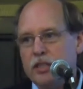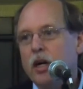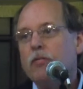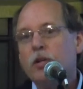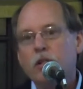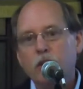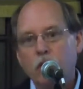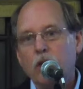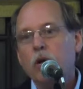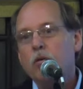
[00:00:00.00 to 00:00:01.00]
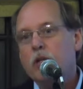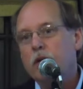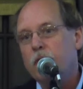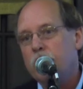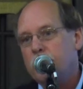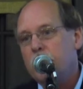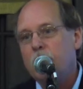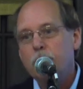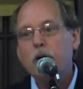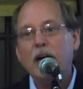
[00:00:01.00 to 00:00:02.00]
governed or co governed
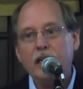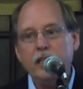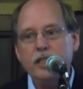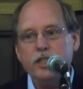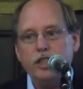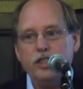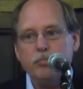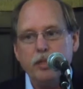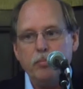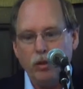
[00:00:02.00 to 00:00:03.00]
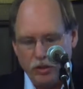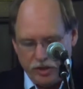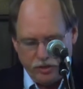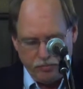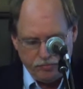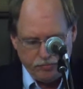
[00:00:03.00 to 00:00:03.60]
by indigenous peoples.